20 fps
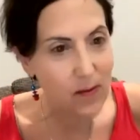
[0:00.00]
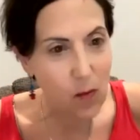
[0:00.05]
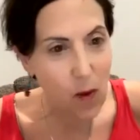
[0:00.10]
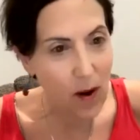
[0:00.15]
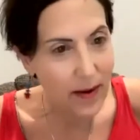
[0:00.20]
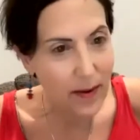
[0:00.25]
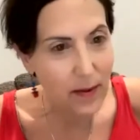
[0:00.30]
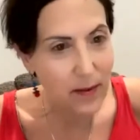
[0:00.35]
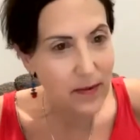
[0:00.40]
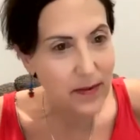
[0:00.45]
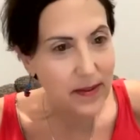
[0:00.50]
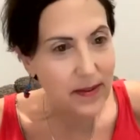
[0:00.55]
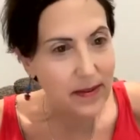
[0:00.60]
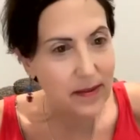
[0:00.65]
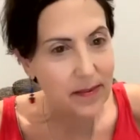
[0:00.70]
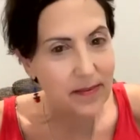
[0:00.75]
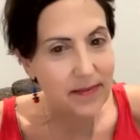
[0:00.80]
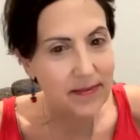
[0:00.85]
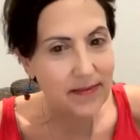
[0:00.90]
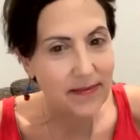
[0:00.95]

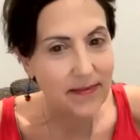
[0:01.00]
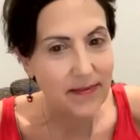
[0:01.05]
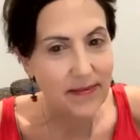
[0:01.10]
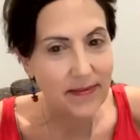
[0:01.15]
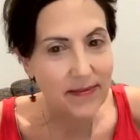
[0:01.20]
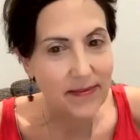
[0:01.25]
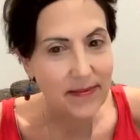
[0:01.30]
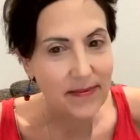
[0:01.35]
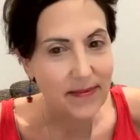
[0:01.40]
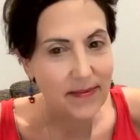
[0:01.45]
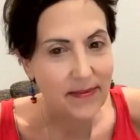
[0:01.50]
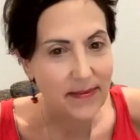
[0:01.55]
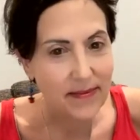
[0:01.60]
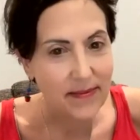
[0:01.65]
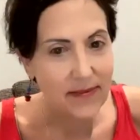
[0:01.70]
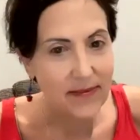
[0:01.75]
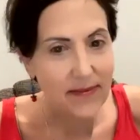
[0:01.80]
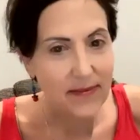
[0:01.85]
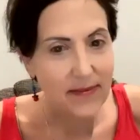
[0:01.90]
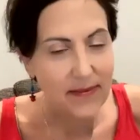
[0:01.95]
wonderful.
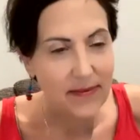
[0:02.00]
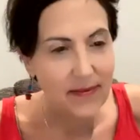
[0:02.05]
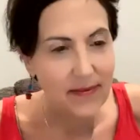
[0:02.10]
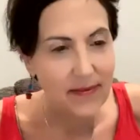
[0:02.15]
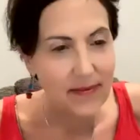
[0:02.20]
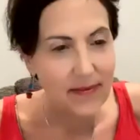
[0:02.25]
Yeah,